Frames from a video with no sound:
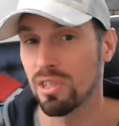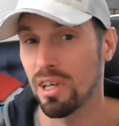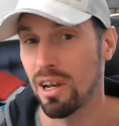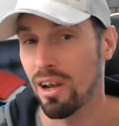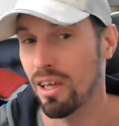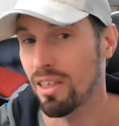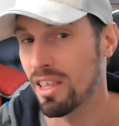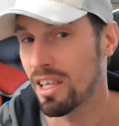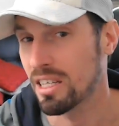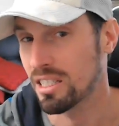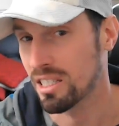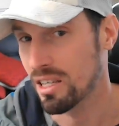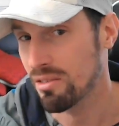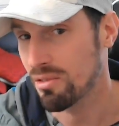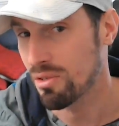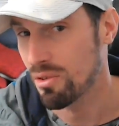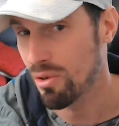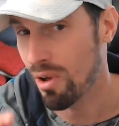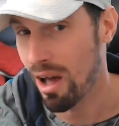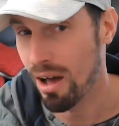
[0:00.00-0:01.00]
like this if
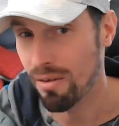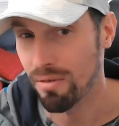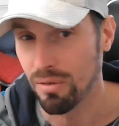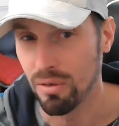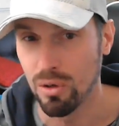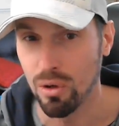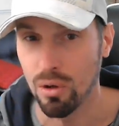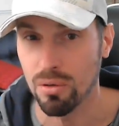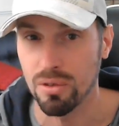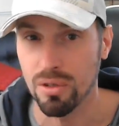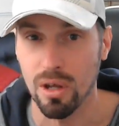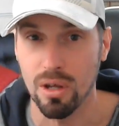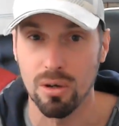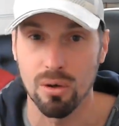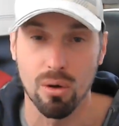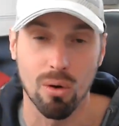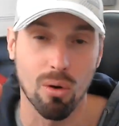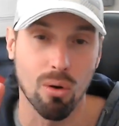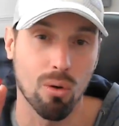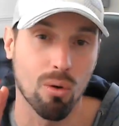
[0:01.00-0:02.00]
you have not done
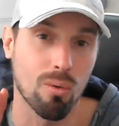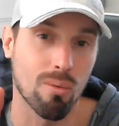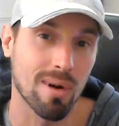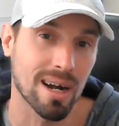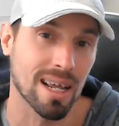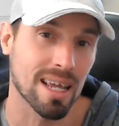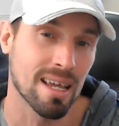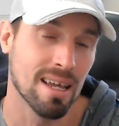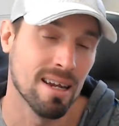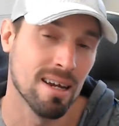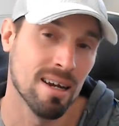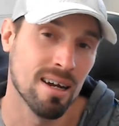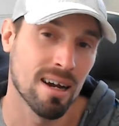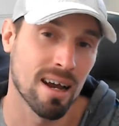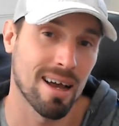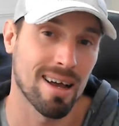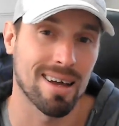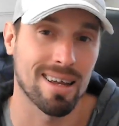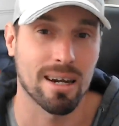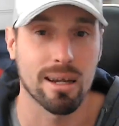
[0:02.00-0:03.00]
already,
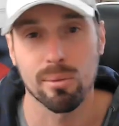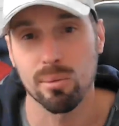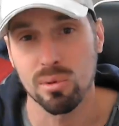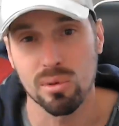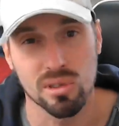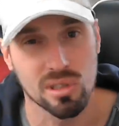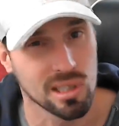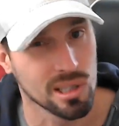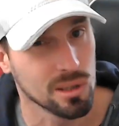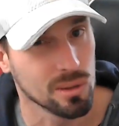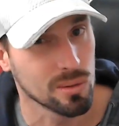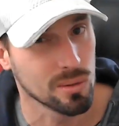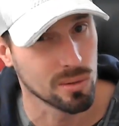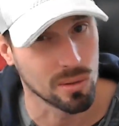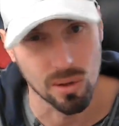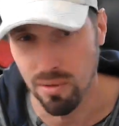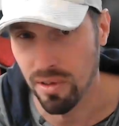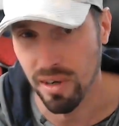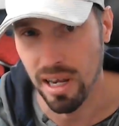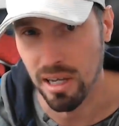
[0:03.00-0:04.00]
and I will see you on the next